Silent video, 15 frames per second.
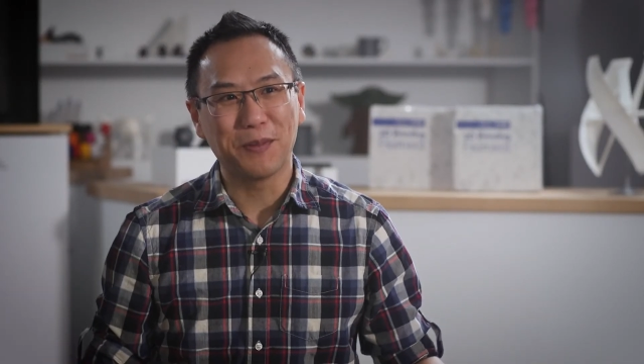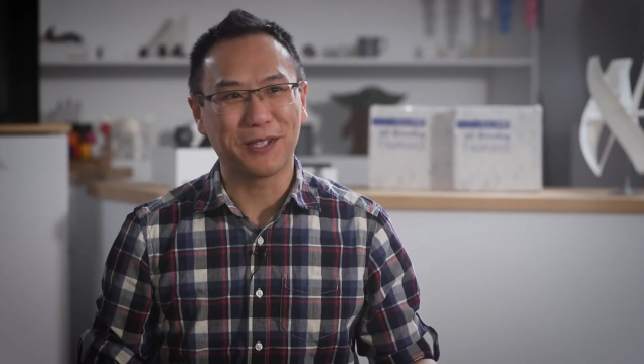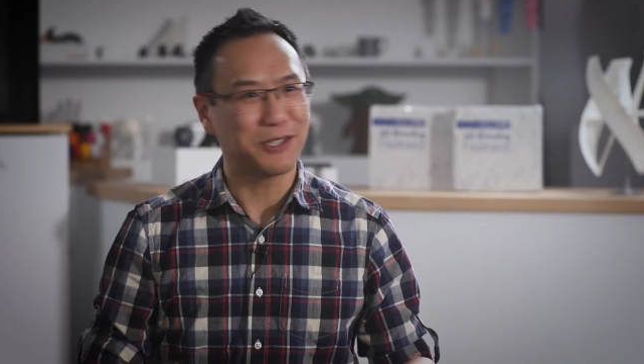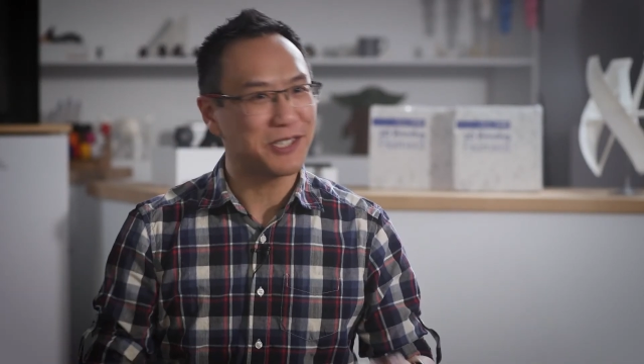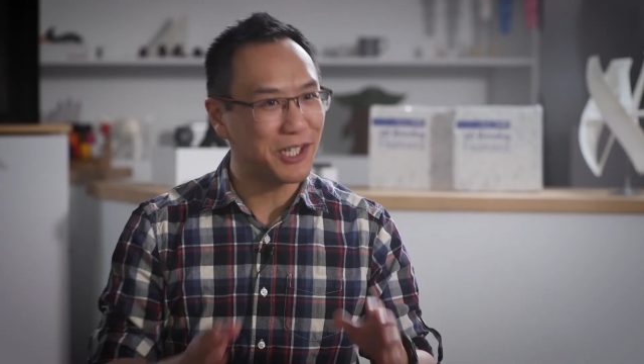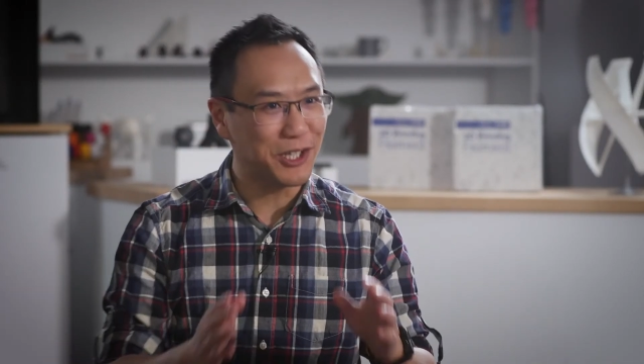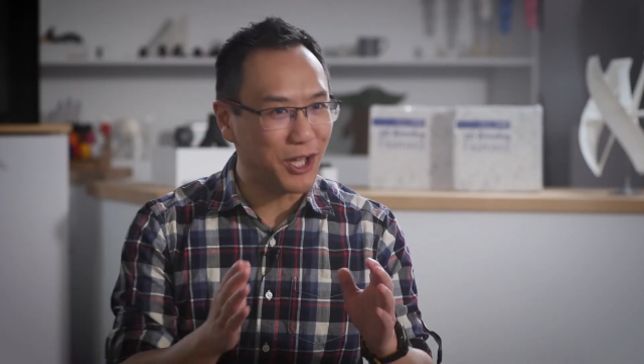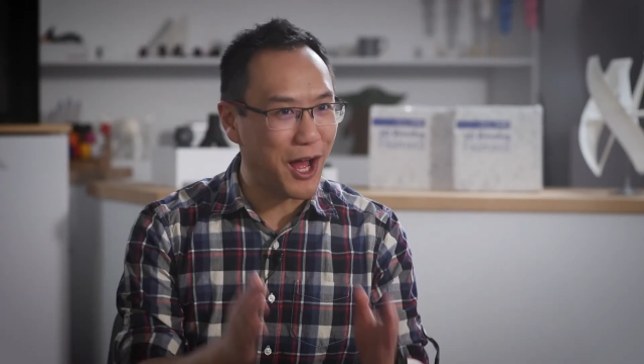But
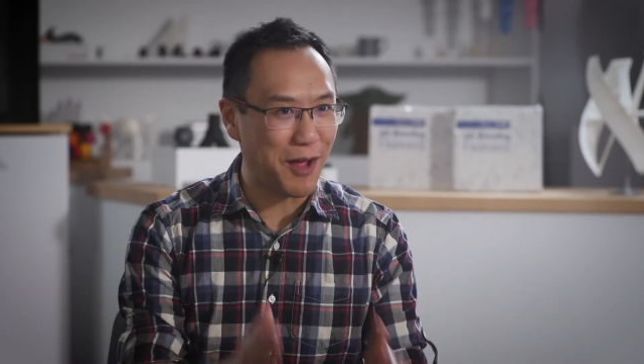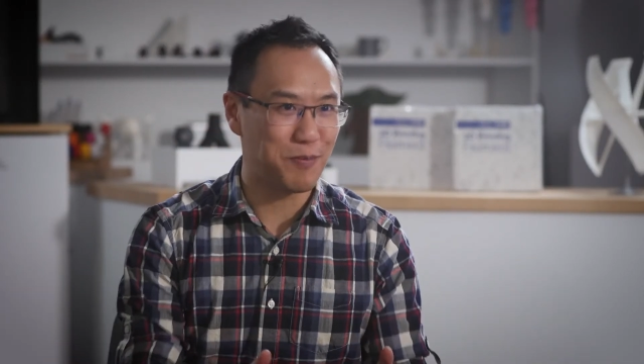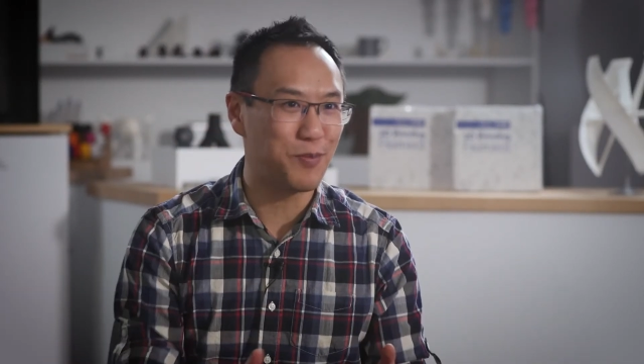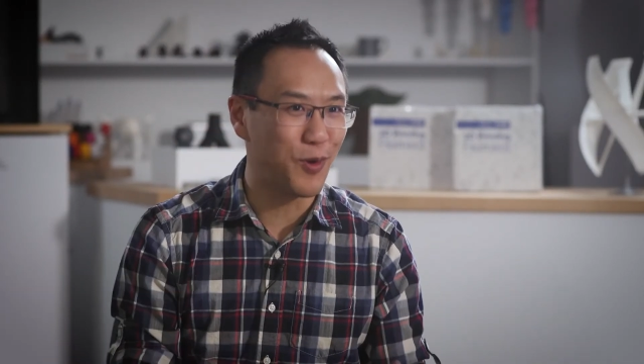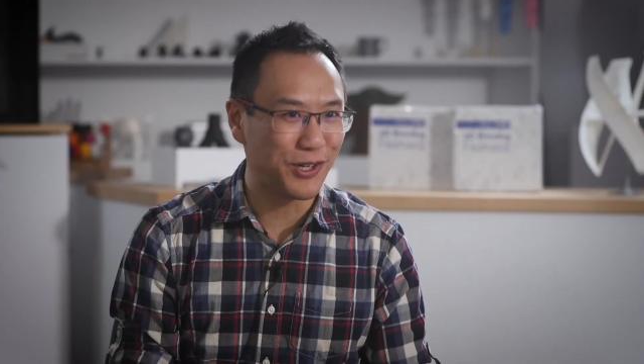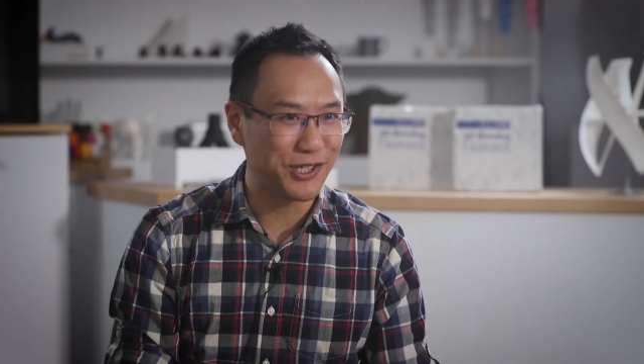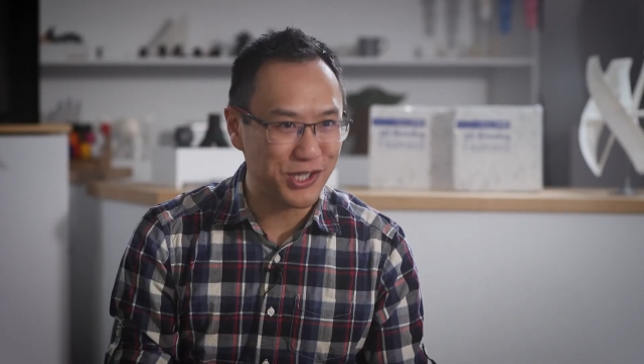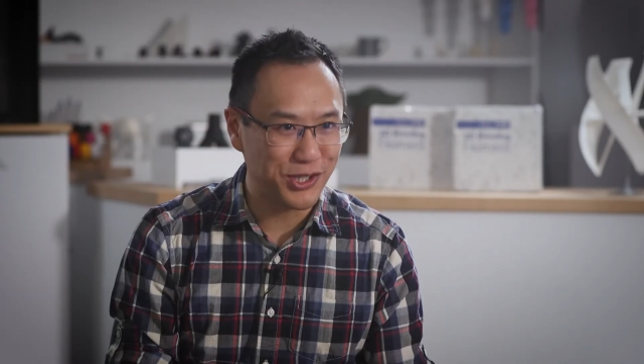there's a lot
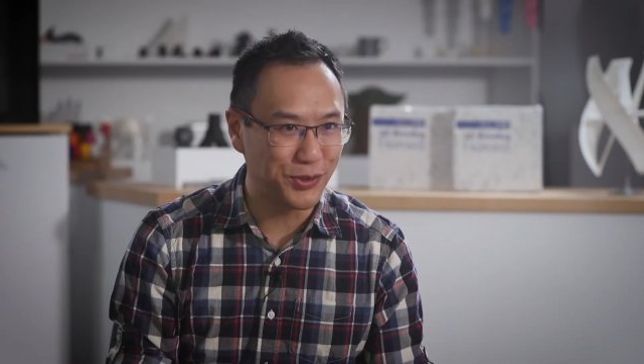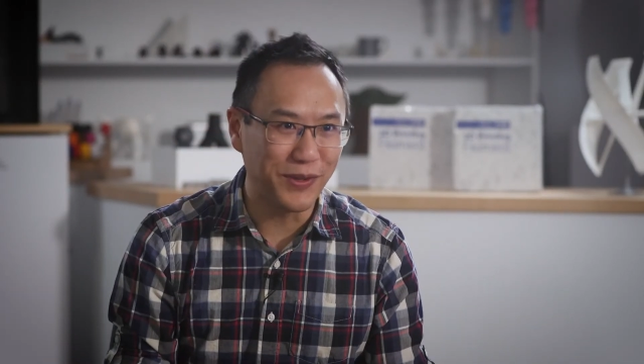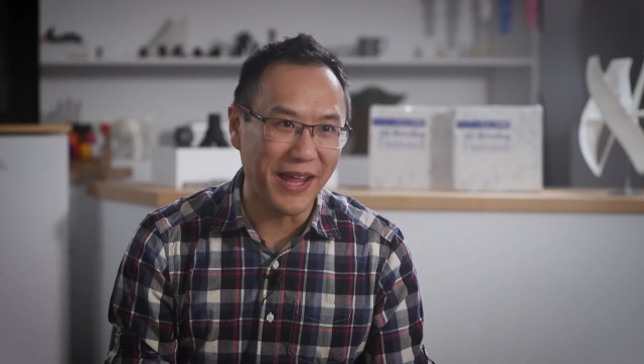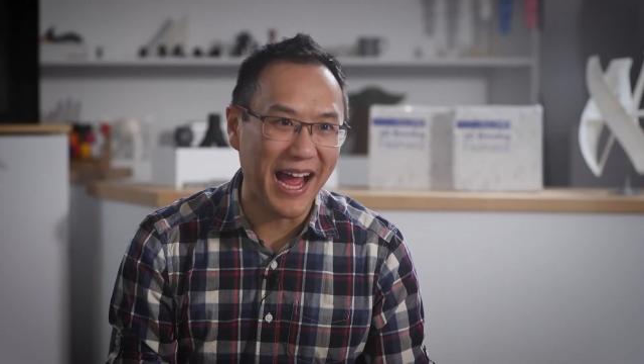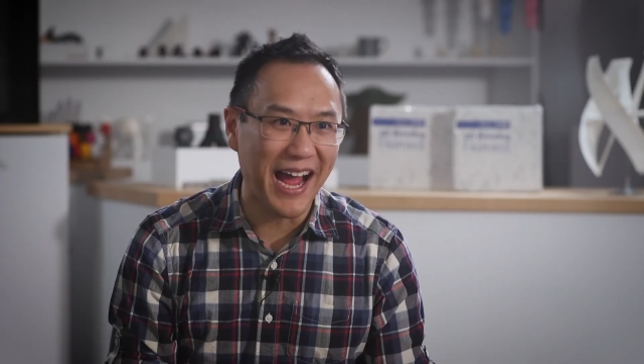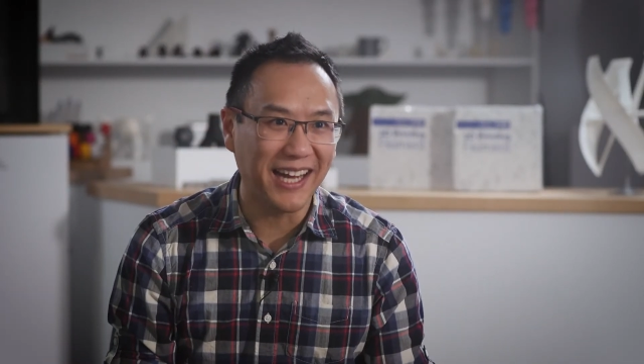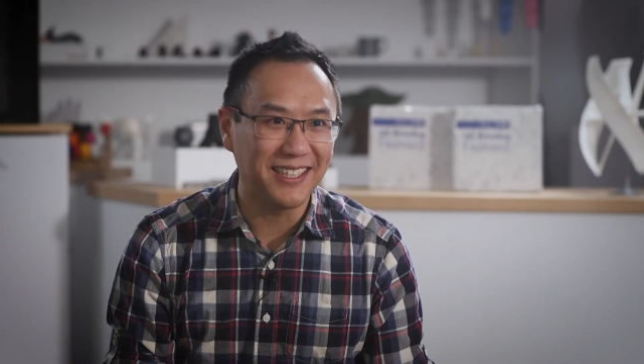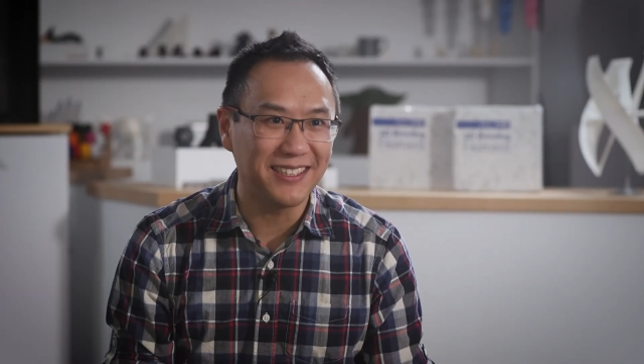more to
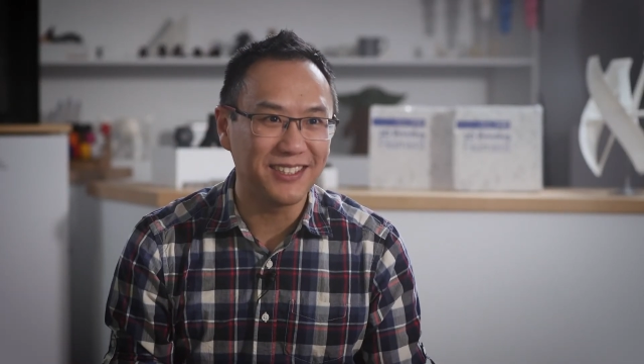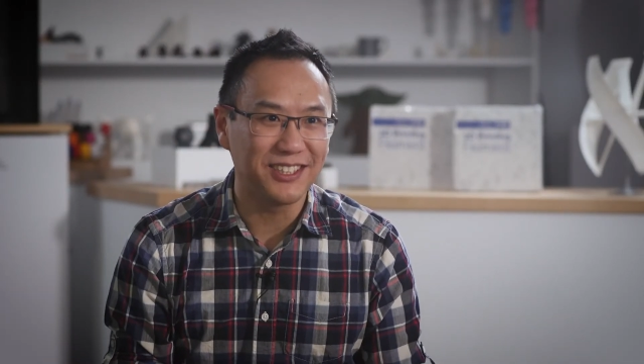that.